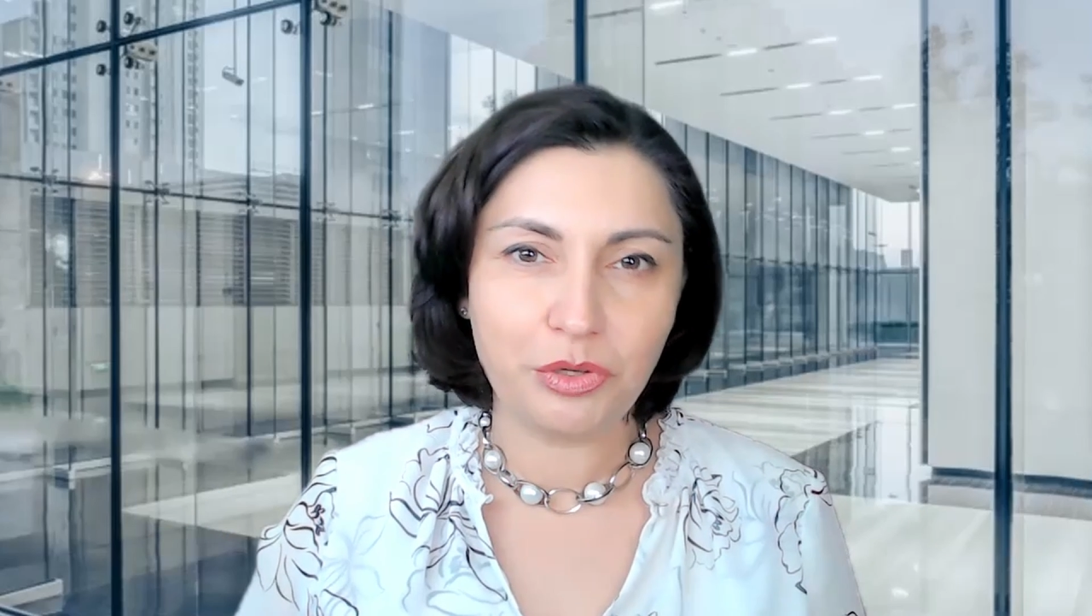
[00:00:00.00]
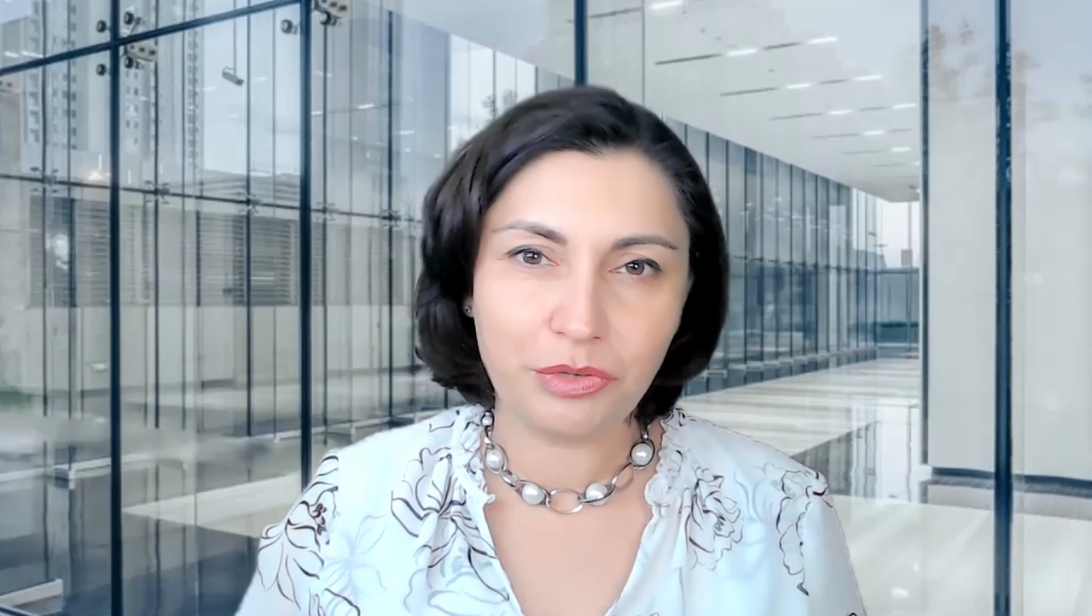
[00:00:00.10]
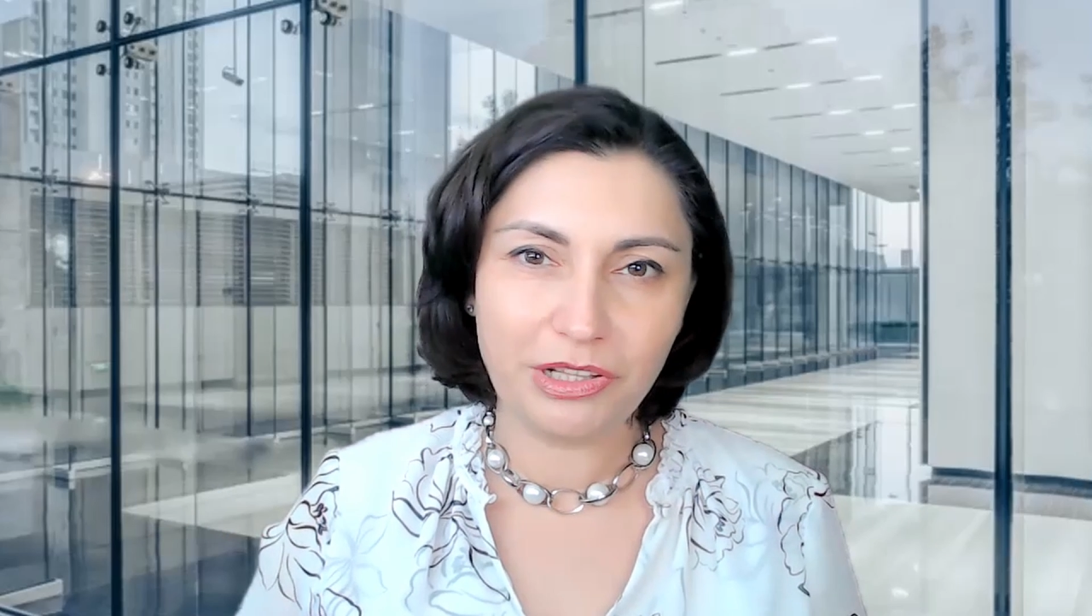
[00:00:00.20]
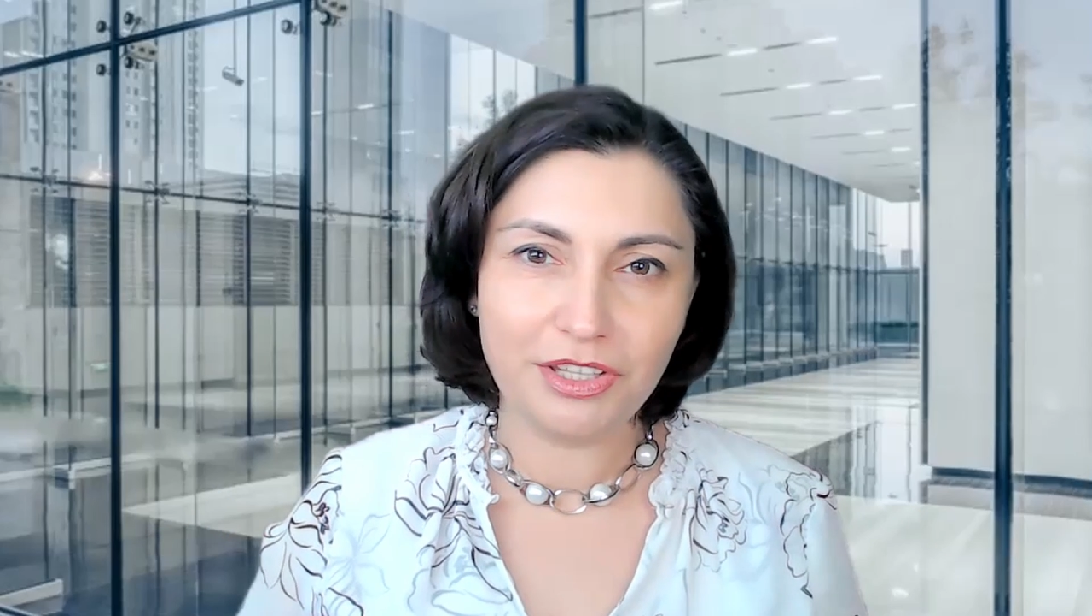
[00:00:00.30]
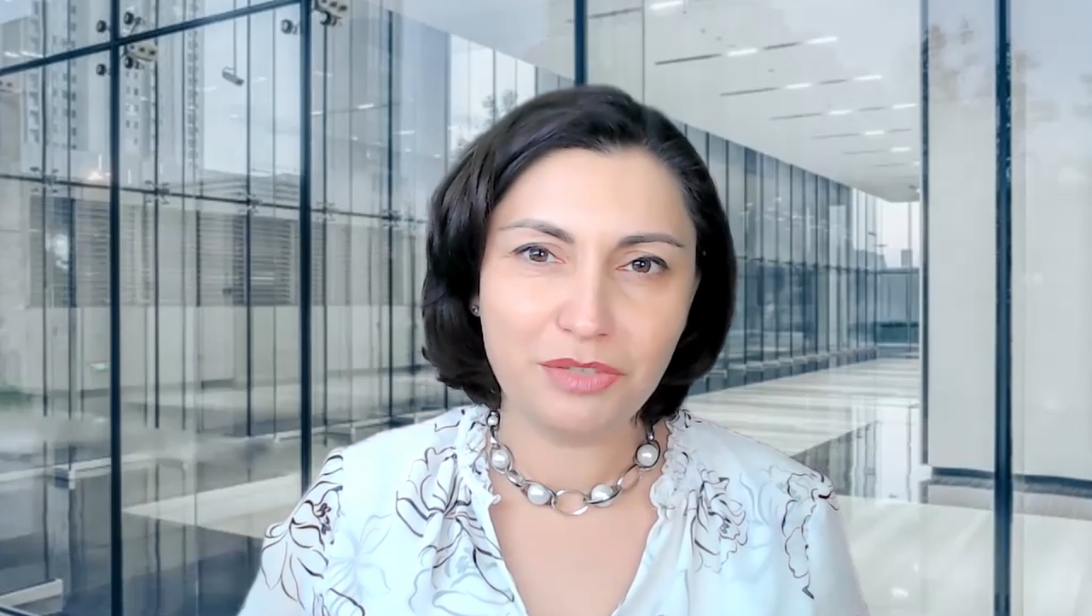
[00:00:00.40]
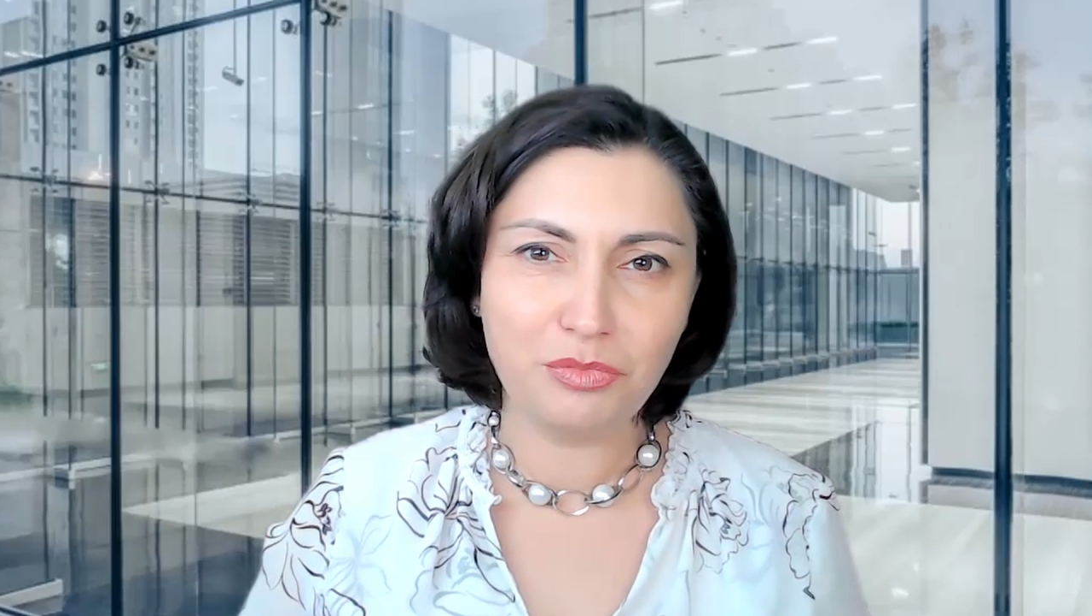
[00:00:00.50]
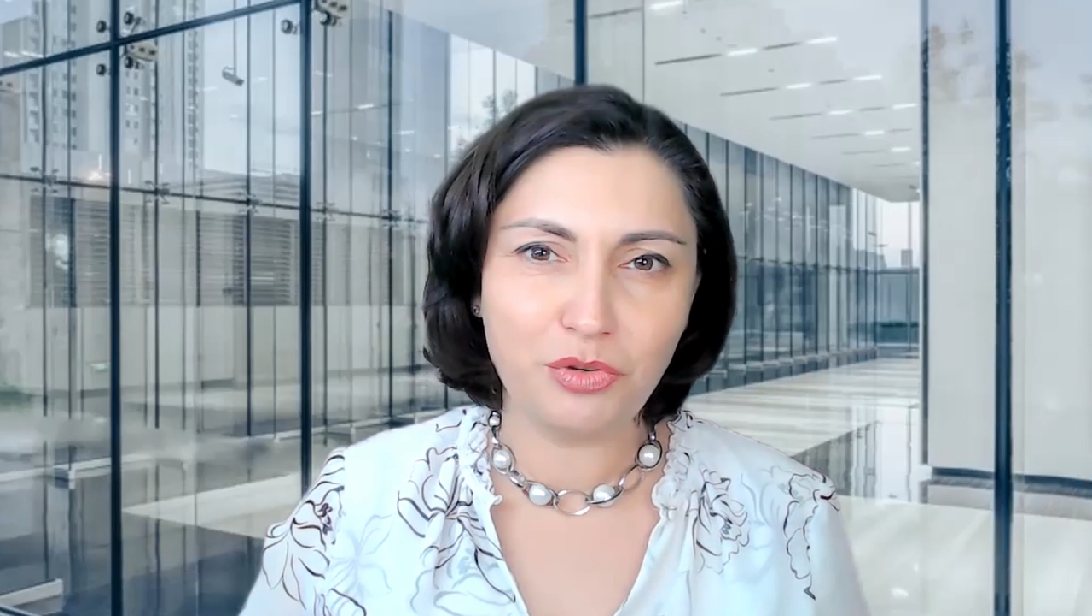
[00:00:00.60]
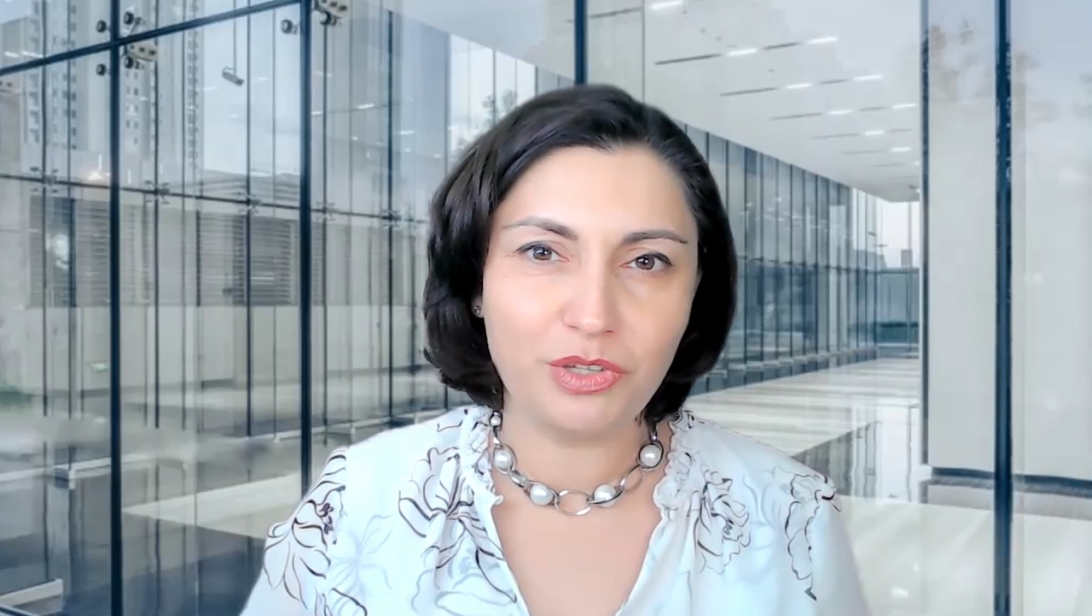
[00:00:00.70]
we release more